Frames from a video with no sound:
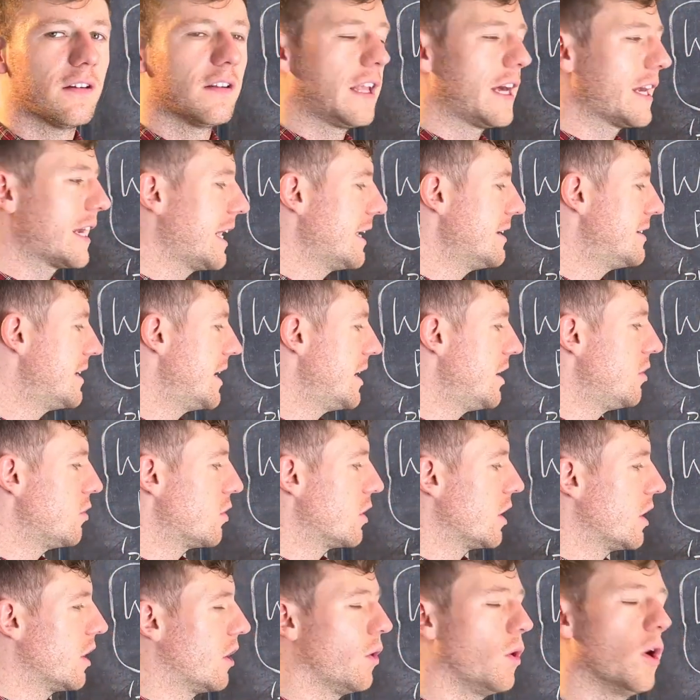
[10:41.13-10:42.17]
Like I say, you
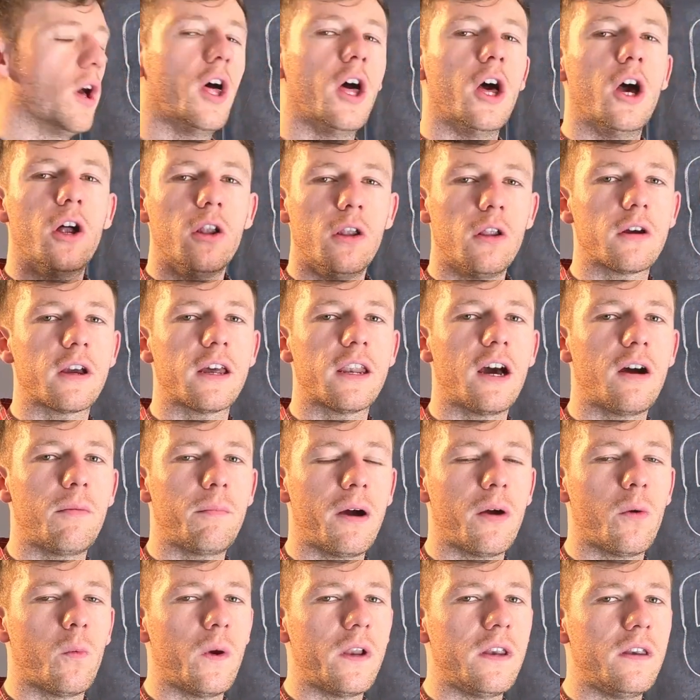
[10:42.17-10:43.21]
can go, looking out
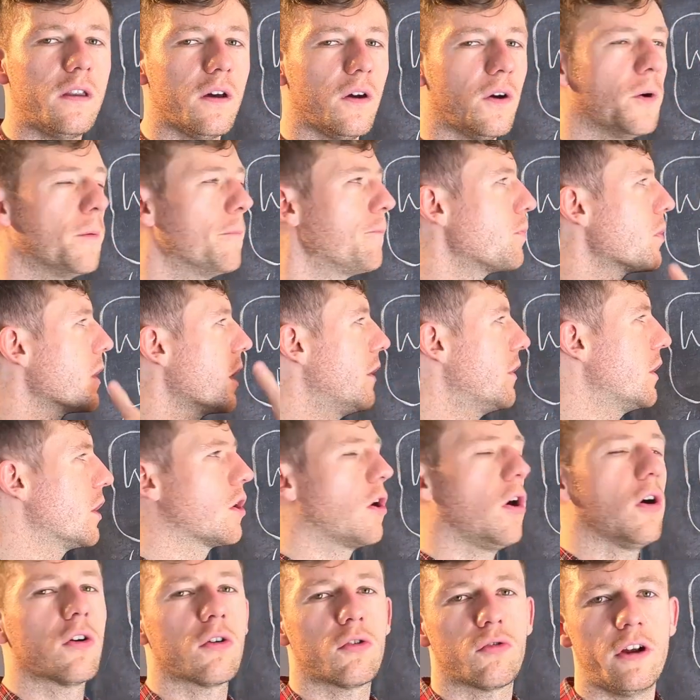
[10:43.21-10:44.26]
my window at the
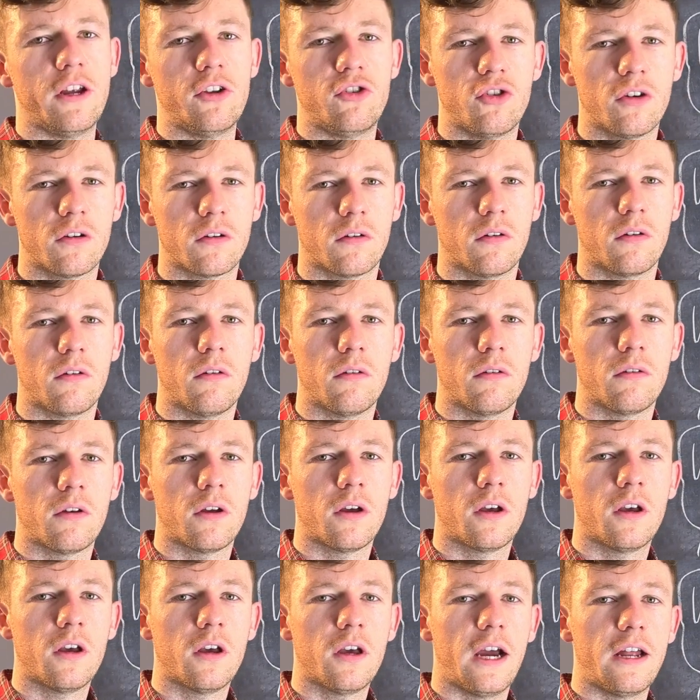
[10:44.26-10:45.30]
concrete jungle,
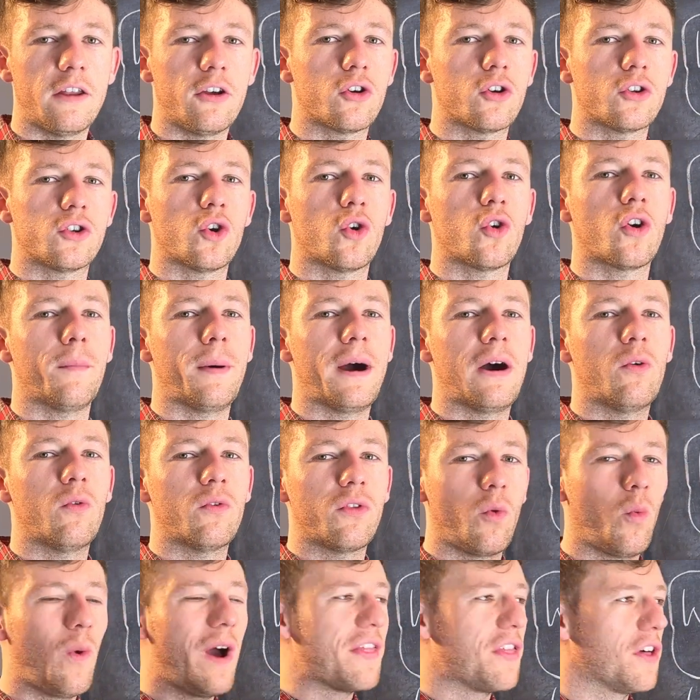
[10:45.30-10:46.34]
and you could talk about the
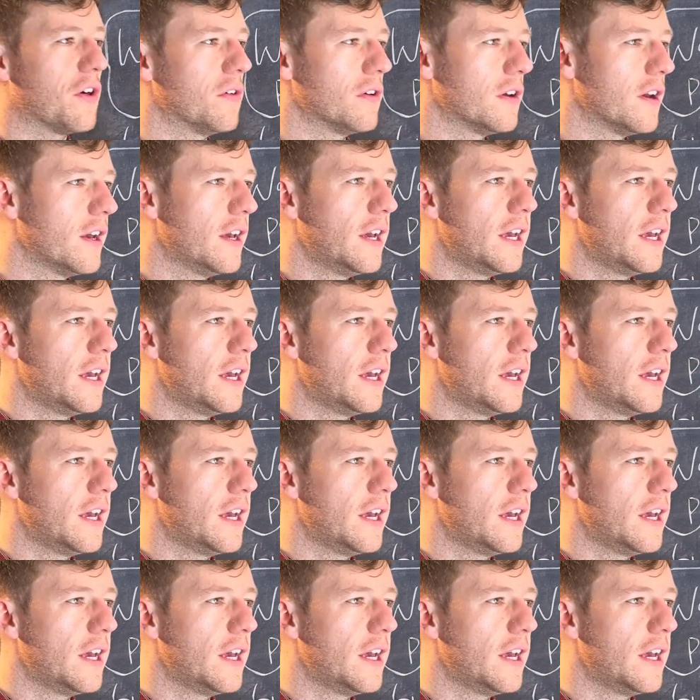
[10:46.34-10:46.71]
weather.